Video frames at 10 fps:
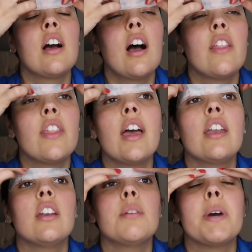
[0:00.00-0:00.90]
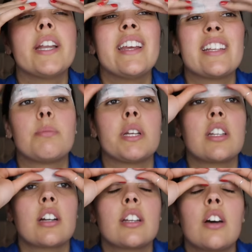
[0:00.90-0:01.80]
And then, but it needs to be
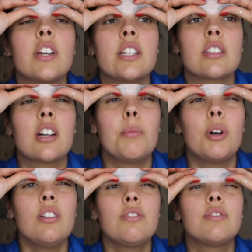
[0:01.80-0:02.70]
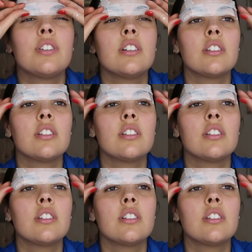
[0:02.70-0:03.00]
stuck down that it doesn't come off.